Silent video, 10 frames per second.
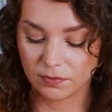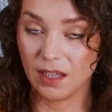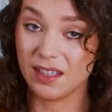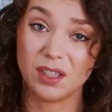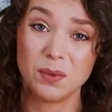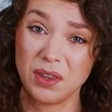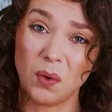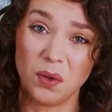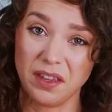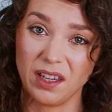Unless you eat the
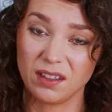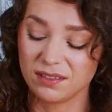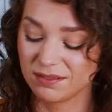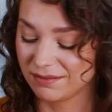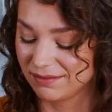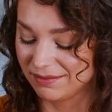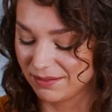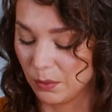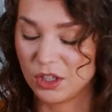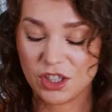whole thing,
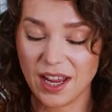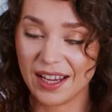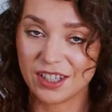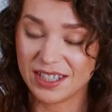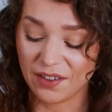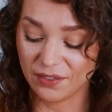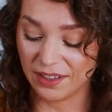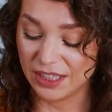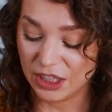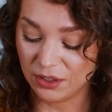which I could
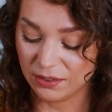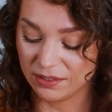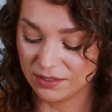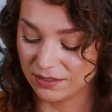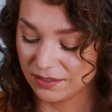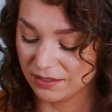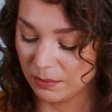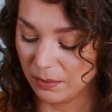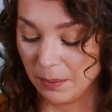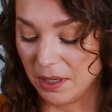definitely do,
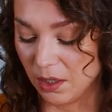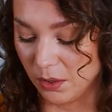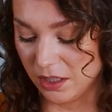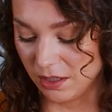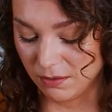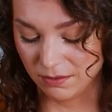but I'm not going to.